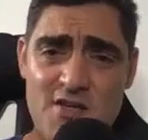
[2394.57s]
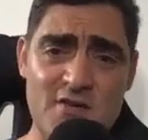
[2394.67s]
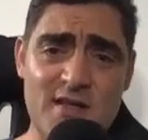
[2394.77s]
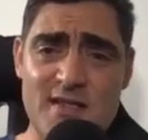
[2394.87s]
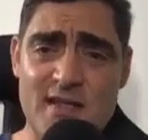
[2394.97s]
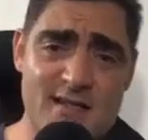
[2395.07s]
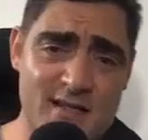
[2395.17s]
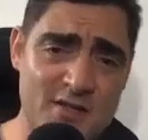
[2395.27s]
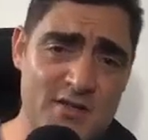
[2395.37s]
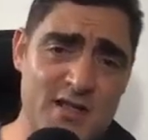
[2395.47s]
Linux has
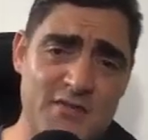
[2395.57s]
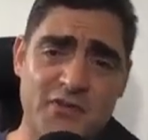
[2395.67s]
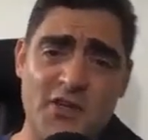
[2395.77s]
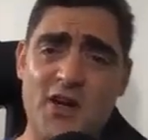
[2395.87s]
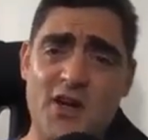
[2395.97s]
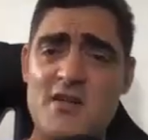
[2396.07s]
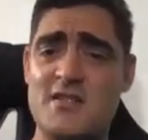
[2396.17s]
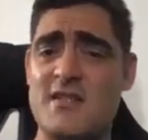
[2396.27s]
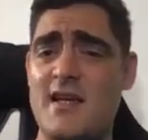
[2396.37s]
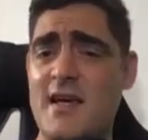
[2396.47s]
security
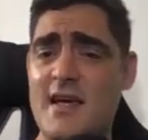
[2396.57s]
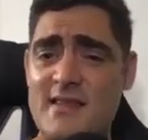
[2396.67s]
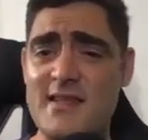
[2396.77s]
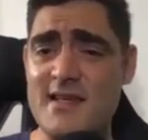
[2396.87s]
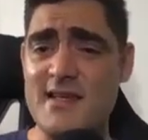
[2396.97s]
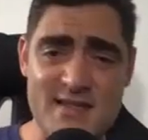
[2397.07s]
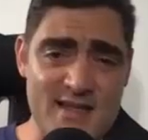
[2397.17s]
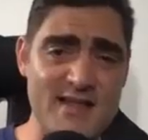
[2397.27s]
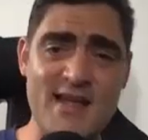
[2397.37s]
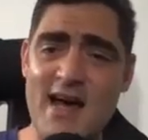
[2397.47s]
flaws and this
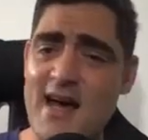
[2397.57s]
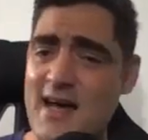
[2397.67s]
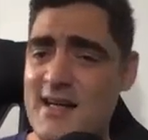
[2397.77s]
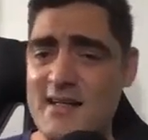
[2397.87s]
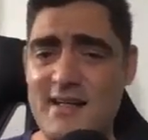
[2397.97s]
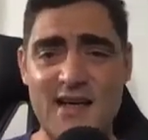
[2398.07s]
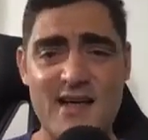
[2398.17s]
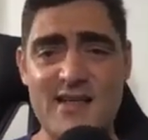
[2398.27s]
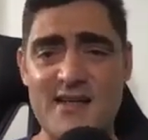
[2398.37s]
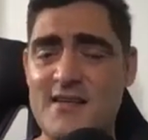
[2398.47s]
and that, and like